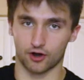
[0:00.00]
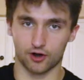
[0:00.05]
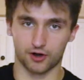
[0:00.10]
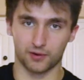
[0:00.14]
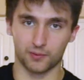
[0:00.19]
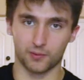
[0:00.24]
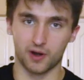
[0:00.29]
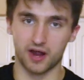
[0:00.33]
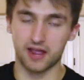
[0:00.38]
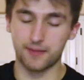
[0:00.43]

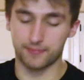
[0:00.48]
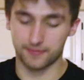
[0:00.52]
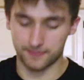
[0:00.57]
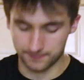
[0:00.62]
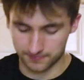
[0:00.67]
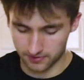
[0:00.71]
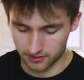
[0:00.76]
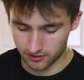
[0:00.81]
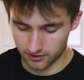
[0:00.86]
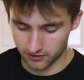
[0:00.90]
aren't ripe.
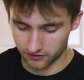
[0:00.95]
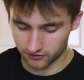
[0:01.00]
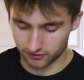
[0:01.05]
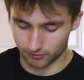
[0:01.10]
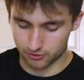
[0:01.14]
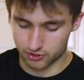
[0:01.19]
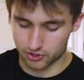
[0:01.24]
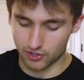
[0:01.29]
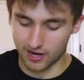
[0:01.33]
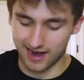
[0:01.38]

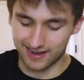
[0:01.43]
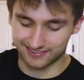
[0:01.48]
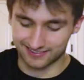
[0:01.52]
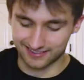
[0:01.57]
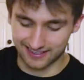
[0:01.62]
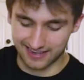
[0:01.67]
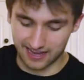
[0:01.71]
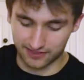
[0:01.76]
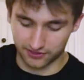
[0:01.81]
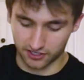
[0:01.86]
So trying
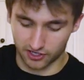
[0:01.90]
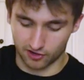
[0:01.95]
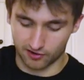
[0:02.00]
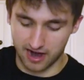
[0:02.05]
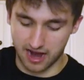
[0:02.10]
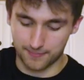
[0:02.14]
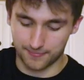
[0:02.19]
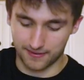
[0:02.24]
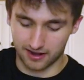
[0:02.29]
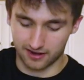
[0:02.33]
to get the
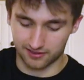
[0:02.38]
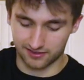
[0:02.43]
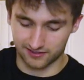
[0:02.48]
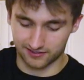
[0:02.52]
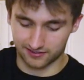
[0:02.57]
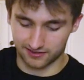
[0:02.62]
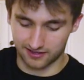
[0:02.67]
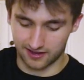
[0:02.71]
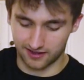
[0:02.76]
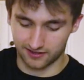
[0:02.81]
crap out of
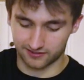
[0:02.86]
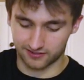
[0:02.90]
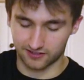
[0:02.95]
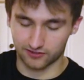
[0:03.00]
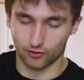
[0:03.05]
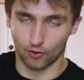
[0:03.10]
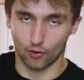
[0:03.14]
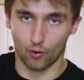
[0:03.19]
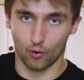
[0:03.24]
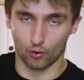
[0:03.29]
these things
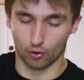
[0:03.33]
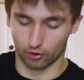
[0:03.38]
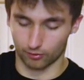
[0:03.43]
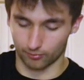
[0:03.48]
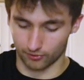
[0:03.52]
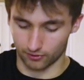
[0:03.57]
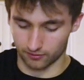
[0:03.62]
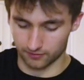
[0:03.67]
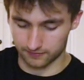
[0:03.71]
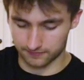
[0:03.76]
is
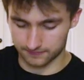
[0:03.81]
horrible.